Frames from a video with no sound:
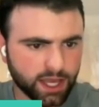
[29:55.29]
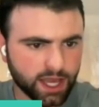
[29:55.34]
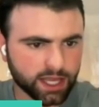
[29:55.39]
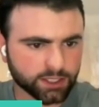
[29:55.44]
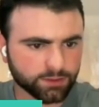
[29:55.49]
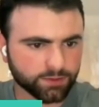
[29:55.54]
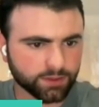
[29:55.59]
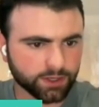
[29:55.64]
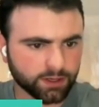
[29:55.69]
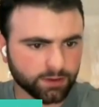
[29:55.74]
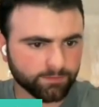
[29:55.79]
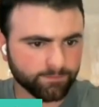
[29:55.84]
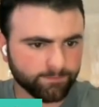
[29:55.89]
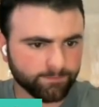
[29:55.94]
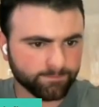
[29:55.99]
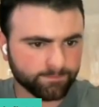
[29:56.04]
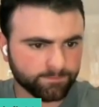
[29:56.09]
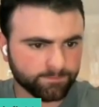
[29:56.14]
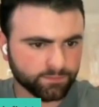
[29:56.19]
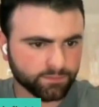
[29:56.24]

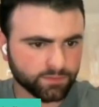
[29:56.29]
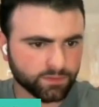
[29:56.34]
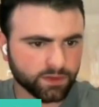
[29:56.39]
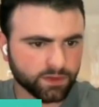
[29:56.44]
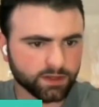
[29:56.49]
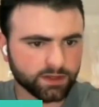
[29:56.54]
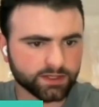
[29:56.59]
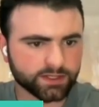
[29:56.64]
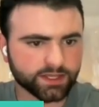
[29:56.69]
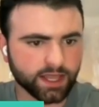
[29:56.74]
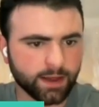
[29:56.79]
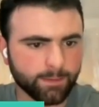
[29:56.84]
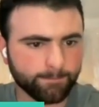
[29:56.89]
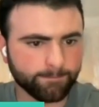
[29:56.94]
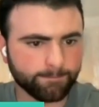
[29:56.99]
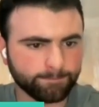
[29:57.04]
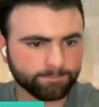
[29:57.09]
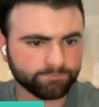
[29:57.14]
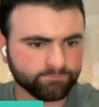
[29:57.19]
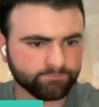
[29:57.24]
attachment
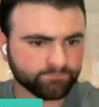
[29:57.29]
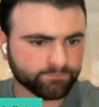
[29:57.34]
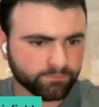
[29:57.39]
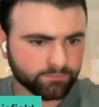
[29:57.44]
step.